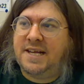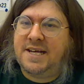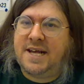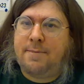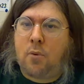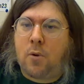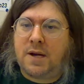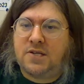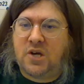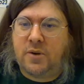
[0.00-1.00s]
it did get
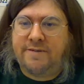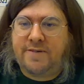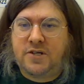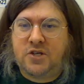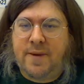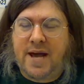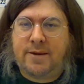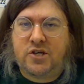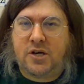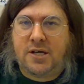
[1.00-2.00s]
boring, so I didn't feel too bad
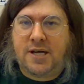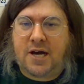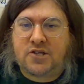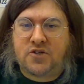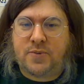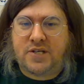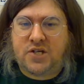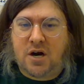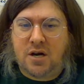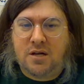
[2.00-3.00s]
about turning to the Oscars when it
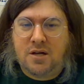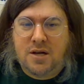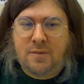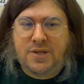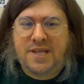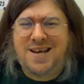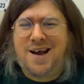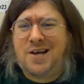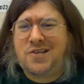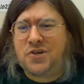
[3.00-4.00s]
started. But then the
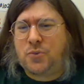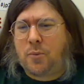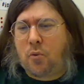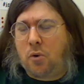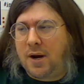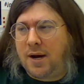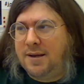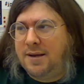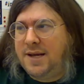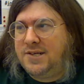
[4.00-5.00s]
Oscars were boring.
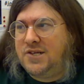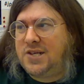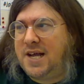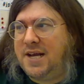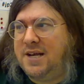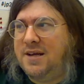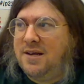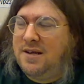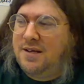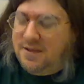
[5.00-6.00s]
And it's just like,
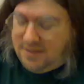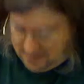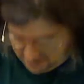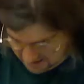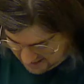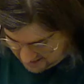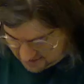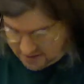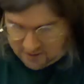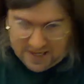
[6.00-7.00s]
I
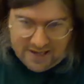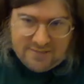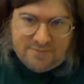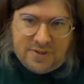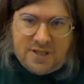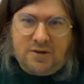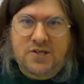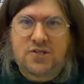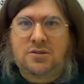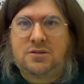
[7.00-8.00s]
don't know. I, Billy
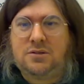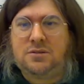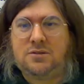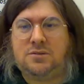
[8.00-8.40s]
Crystal.